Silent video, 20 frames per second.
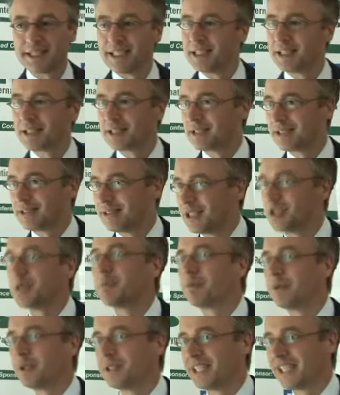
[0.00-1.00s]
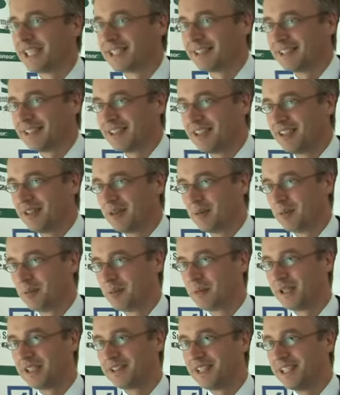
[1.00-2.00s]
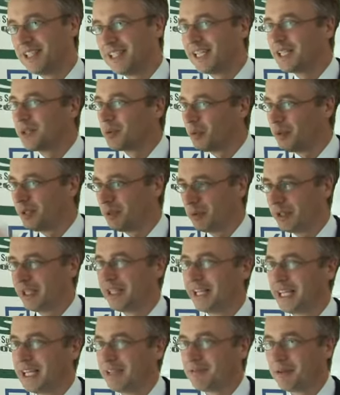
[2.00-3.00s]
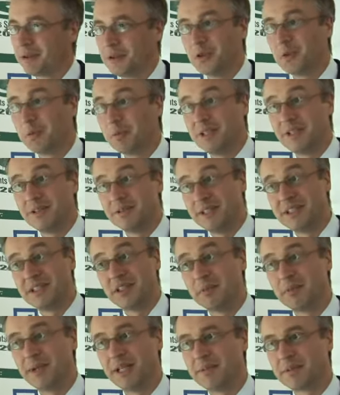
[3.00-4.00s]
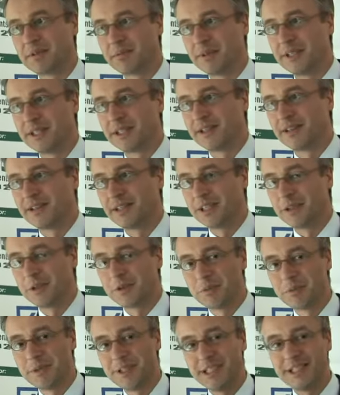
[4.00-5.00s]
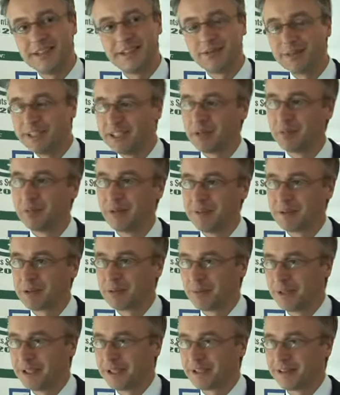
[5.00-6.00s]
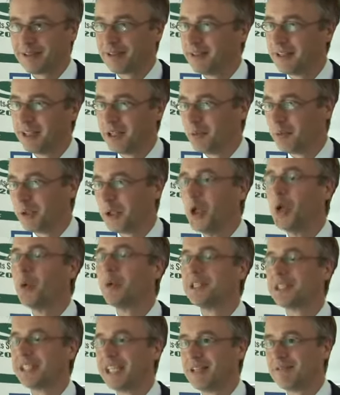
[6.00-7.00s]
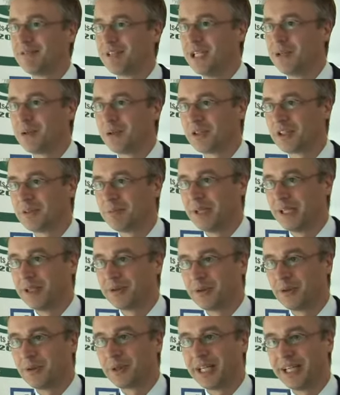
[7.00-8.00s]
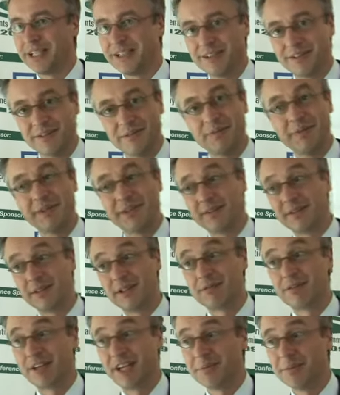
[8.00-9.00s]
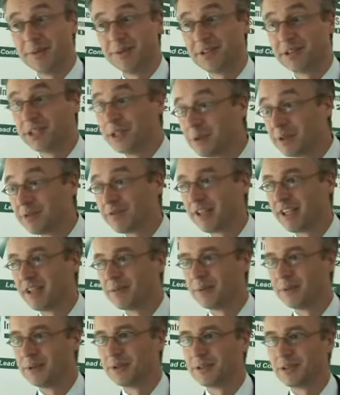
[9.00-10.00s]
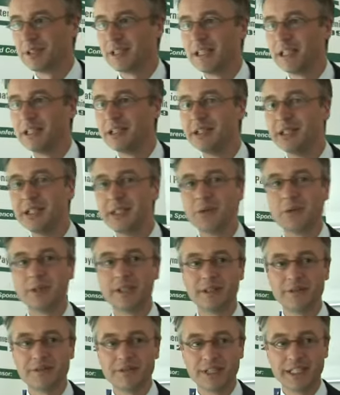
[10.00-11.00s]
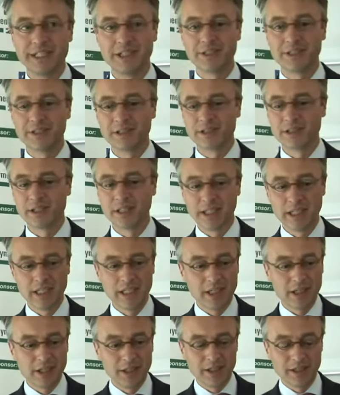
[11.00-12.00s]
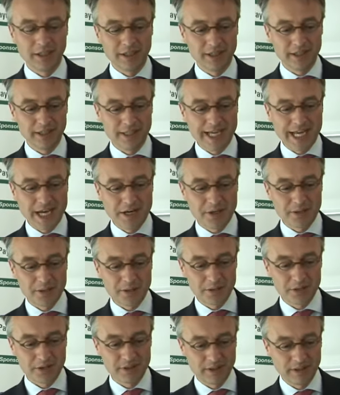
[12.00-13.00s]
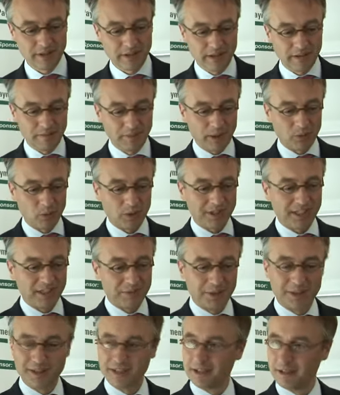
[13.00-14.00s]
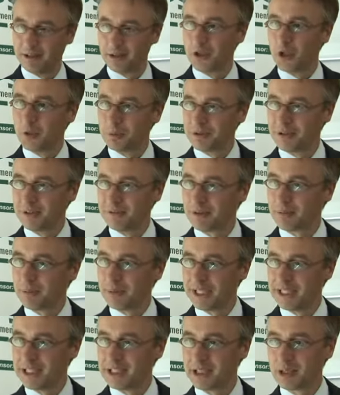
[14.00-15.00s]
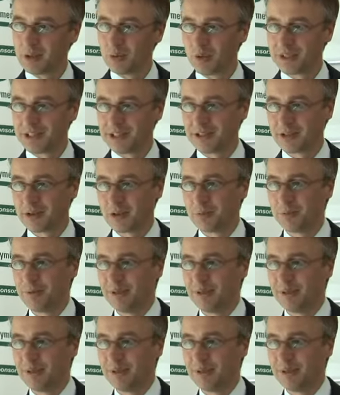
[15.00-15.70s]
is a project, but in the end we will have a European retail payments market. And the retail payments market will always have issues about, okay, developments, new innovations, issues, what can be done in the cooperative space, what is